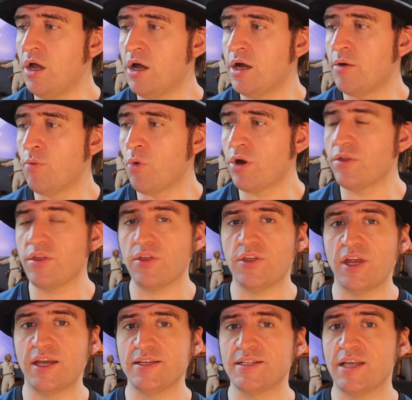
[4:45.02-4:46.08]
One of the
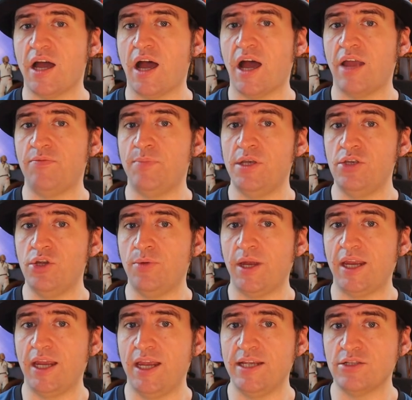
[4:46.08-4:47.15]
things that I've been
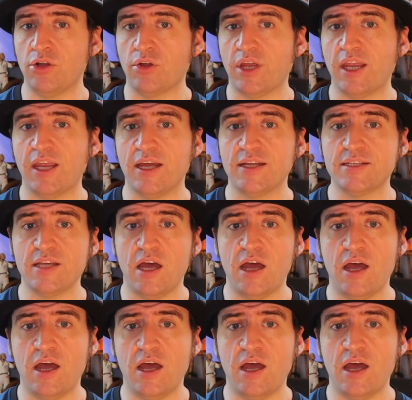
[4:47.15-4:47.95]
doing is looking at,